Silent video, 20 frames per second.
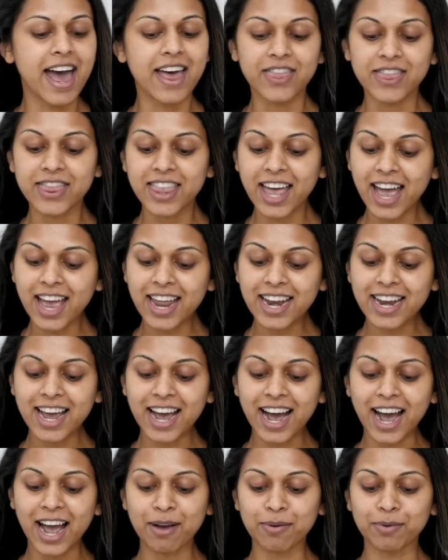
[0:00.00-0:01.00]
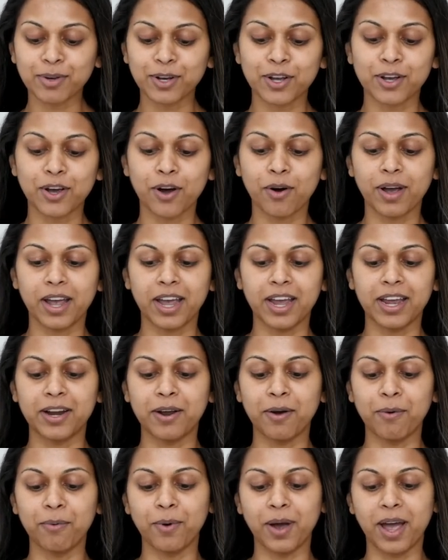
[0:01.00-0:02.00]
And then I will go
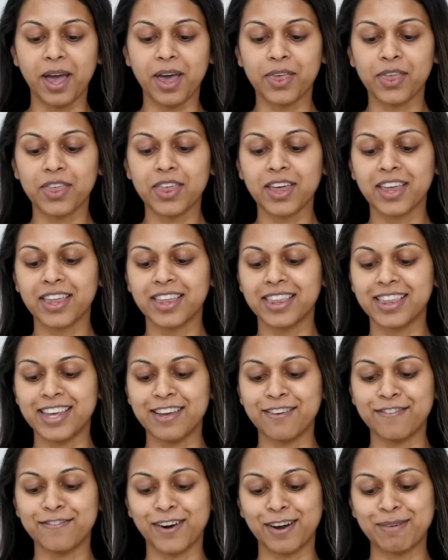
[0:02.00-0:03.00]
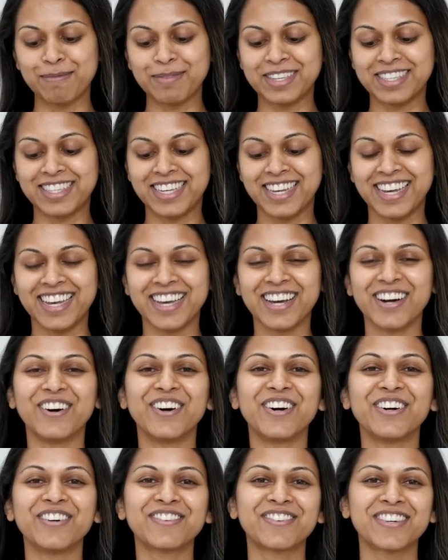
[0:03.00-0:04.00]
in with the Pharmacy
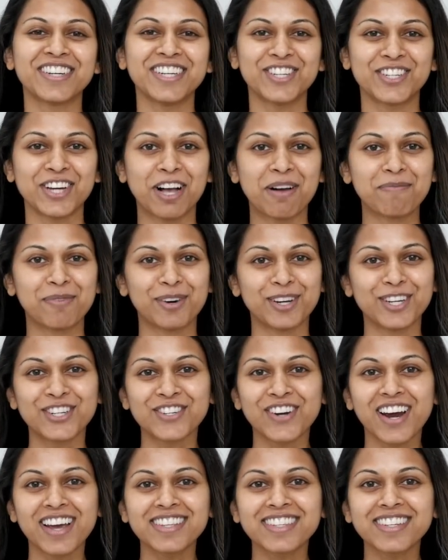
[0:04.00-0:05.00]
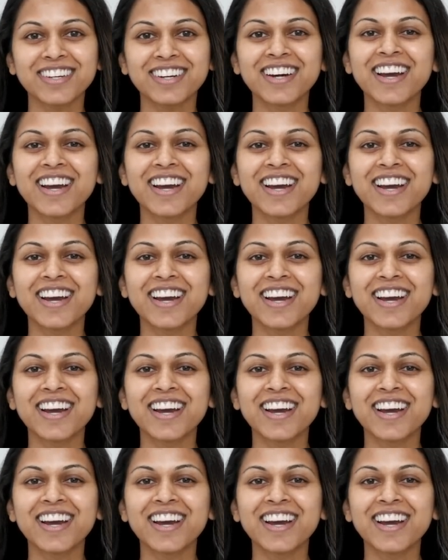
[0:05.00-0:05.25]
Oil-Free Gel Moisturizer.